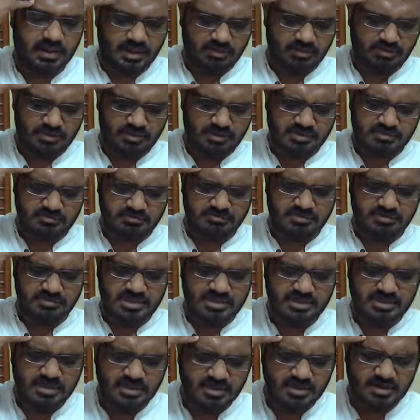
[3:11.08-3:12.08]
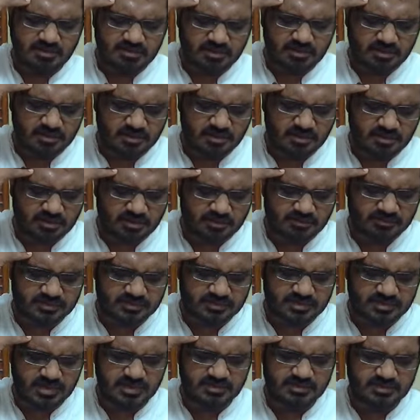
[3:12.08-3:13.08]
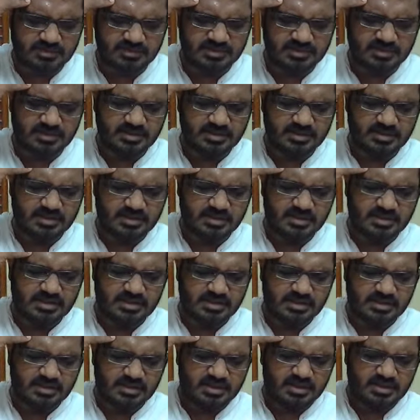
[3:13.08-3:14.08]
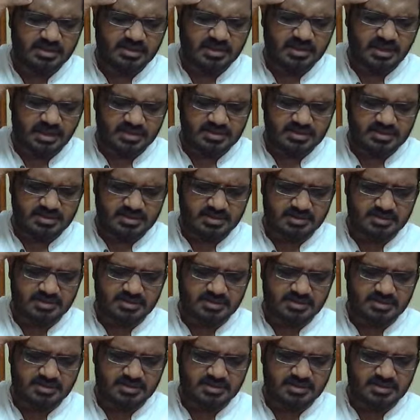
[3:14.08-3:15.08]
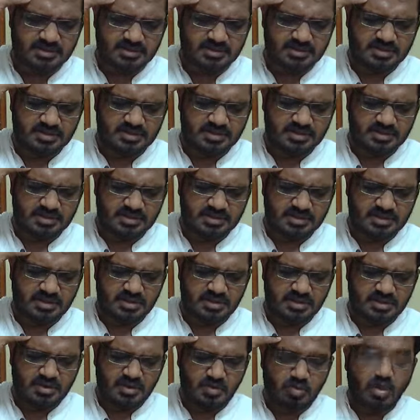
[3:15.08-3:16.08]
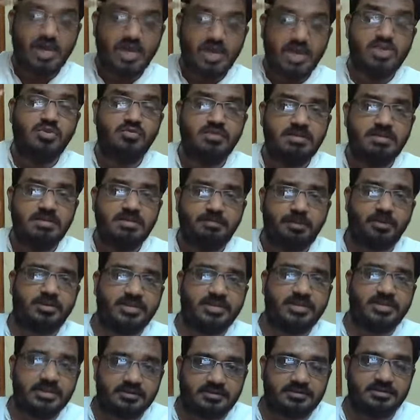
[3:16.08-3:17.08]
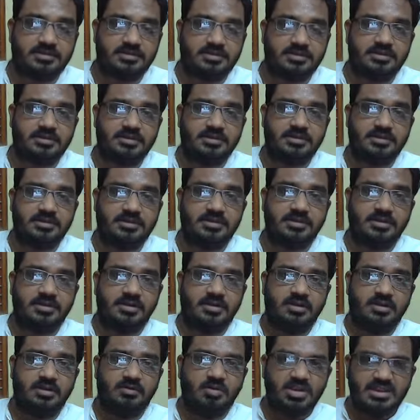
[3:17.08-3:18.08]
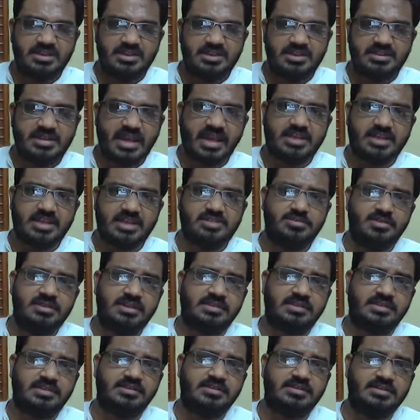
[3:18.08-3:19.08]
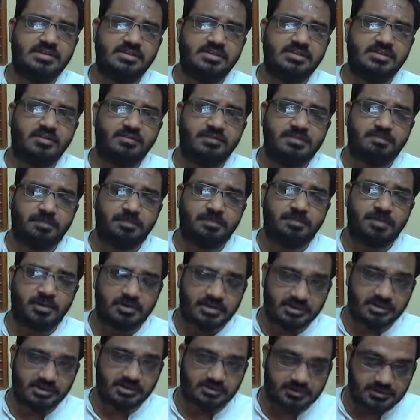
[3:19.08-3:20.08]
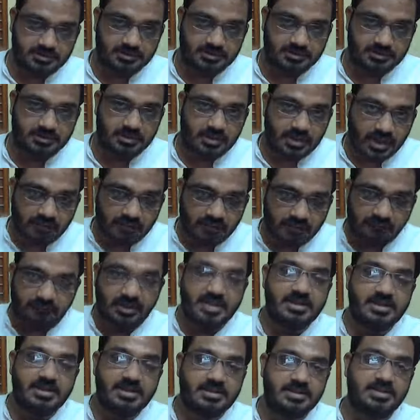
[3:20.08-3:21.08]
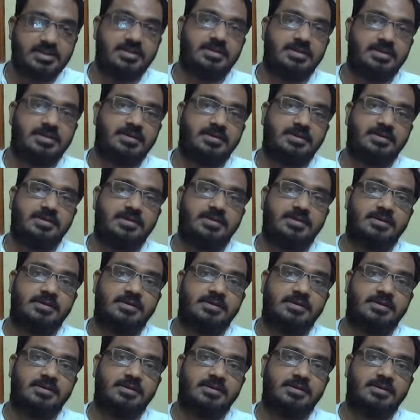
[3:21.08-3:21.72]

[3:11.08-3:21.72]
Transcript: I was mixing up lot of things and why do we protest? What is the actual necessity of the protest? A fighting